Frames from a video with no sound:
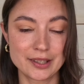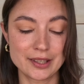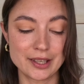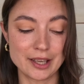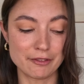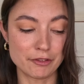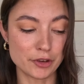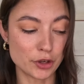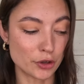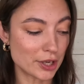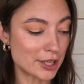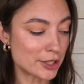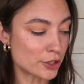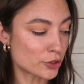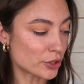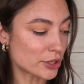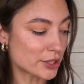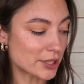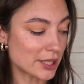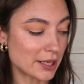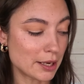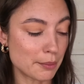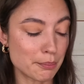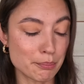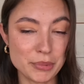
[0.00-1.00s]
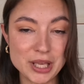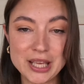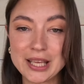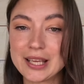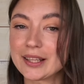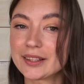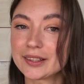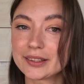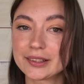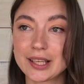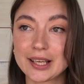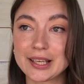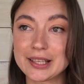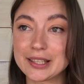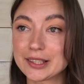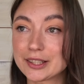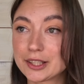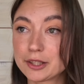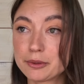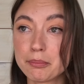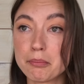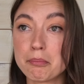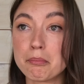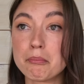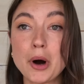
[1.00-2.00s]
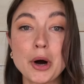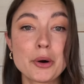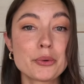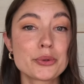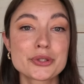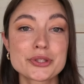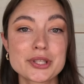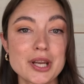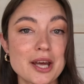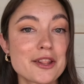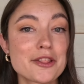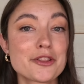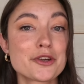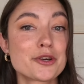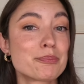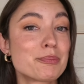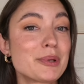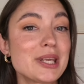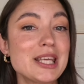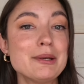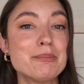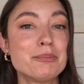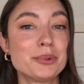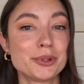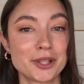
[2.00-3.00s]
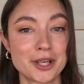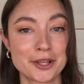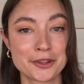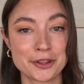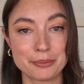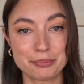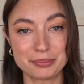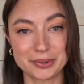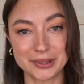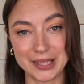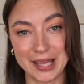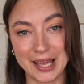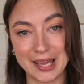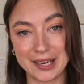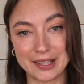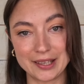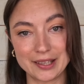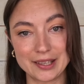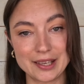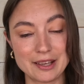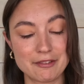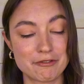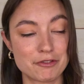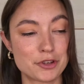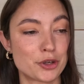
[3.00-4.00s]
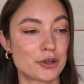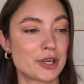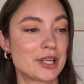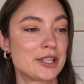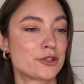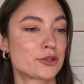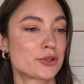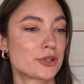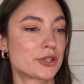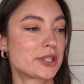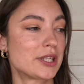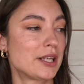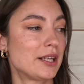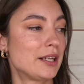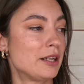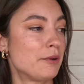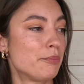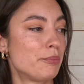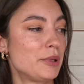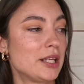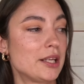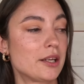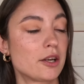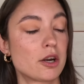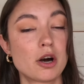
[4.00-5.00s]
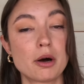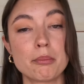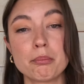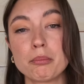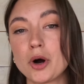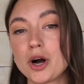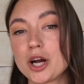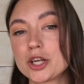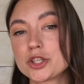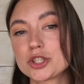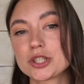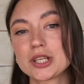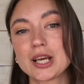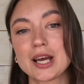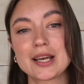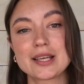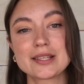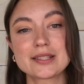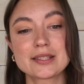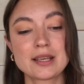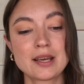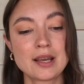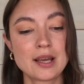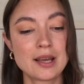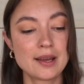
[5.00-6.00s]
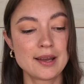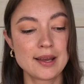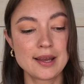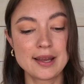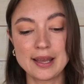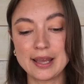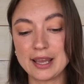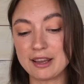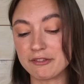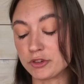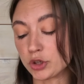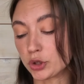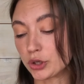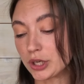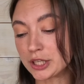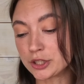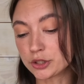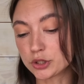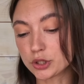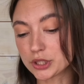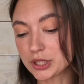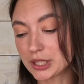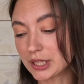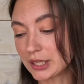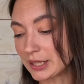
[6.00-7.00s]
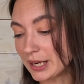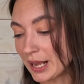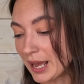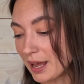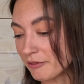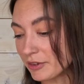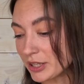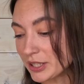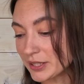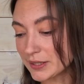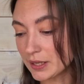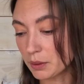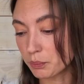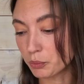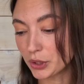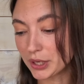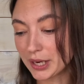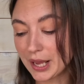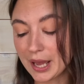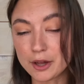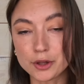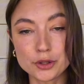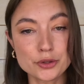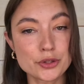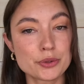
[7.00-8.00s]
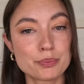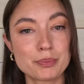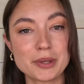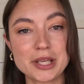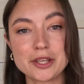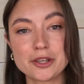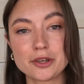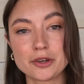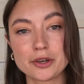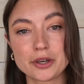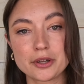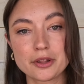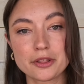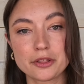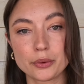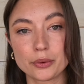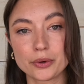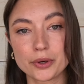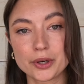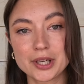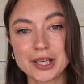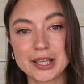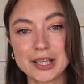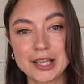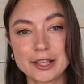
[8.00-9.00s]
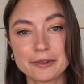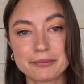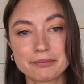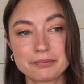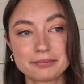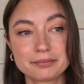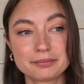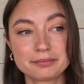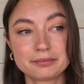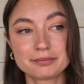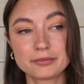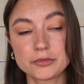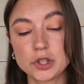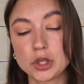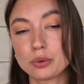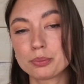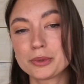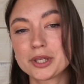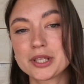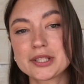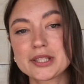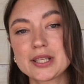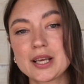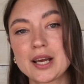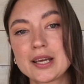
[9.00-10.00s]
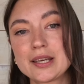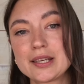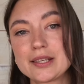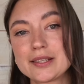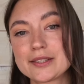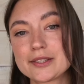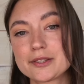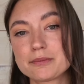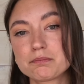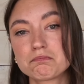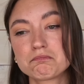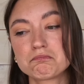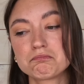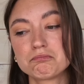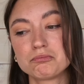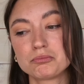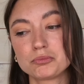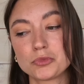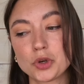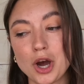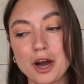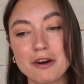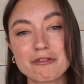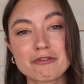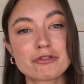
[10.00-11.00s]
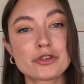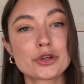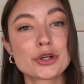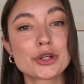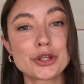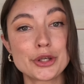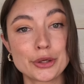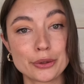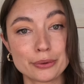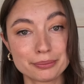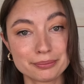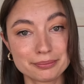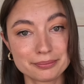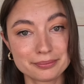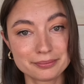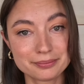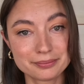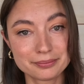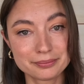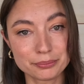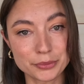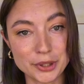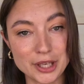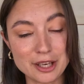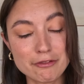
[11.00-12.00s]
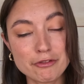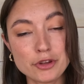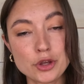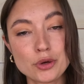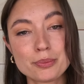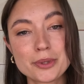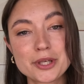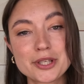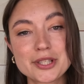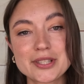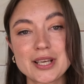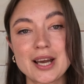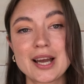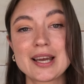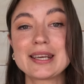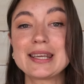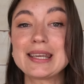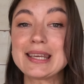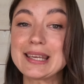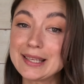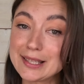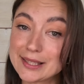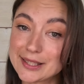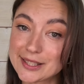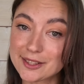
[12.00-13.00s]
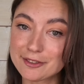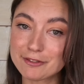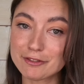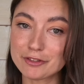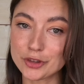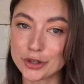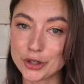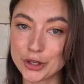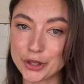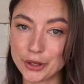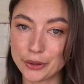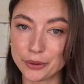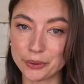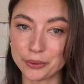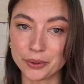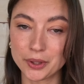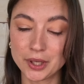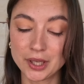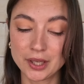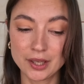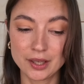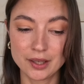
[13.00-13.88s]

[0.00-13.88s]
If you're interested in being like most other people on the planet, if you're interested in being homogenized, if you're interested in having someone else be your authority, human design is not for you. But if human design is for you,